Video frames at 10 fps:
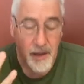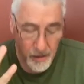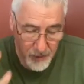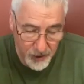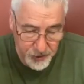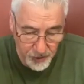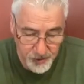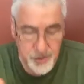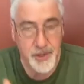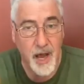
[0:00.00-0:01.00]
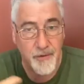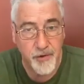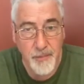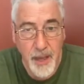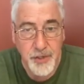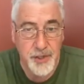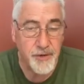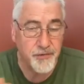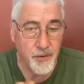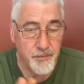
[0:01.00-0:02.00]
Make sure there's confirmation
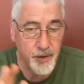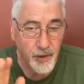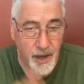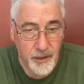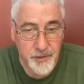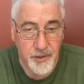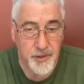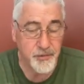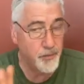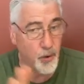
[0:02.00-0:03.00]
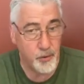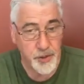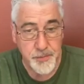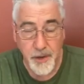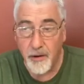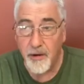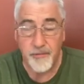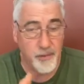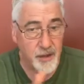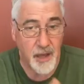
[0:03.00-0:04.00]
from your elders, from the Holy Spirit,
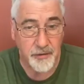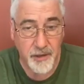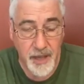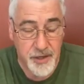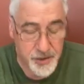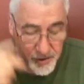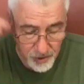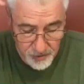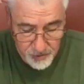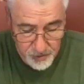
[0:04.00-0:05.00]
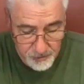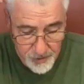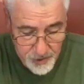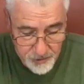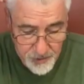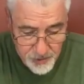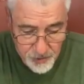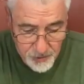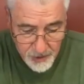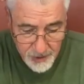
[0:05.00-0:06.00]
from the congregation you're, you're ministering to.